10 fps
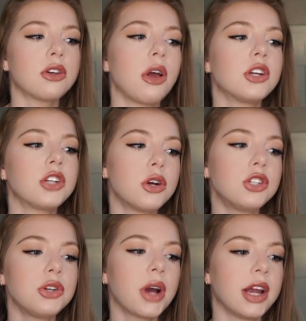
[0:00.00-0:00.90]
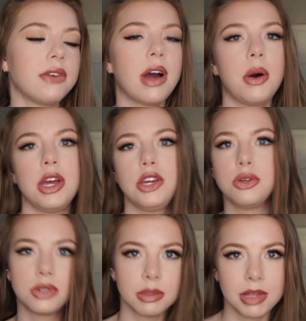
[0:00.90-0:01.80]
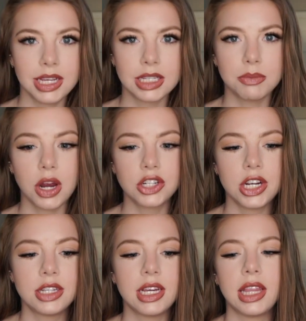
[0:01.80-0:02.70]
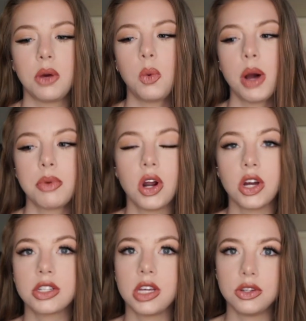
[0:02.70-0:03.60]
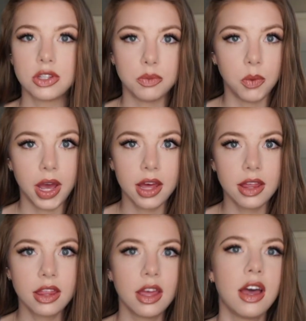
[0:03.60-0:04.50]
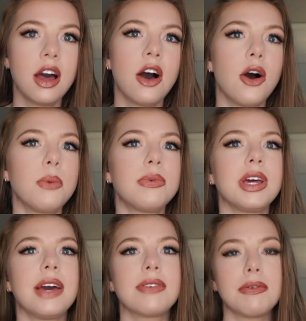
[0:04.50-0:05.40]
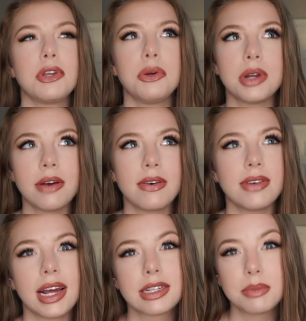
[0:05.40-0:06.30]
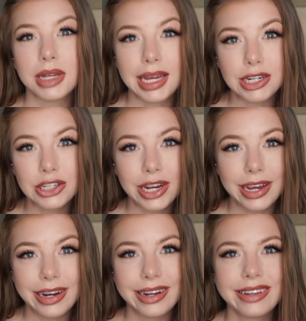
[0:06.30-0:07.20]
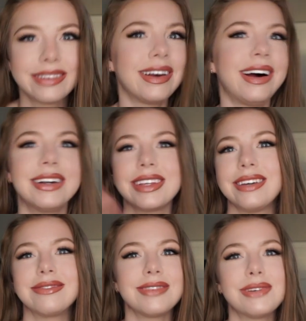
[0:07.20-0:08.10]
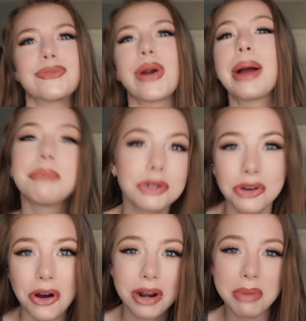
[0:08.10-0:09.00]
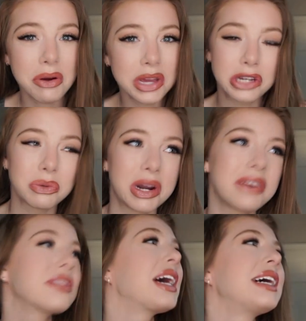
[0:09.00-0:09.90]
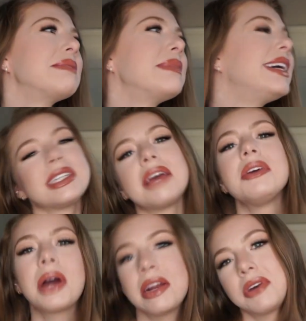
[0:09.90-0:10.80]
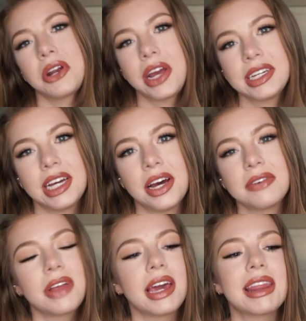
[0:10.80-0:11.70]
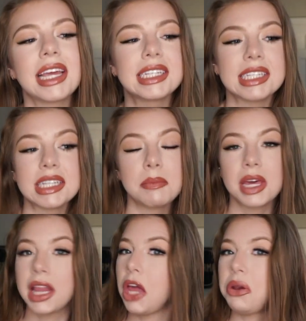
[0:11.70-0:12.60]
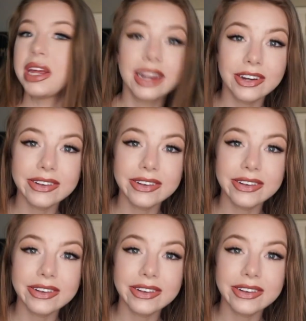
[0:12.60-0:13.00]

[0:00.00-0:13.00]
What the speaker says: So I showed you kind of how I use some of these brushes and like what products I use them with. Hopefully I've given you enough of an explanation as I've rambled on about each one of them to give you kind of a good idea if like this is something that you need in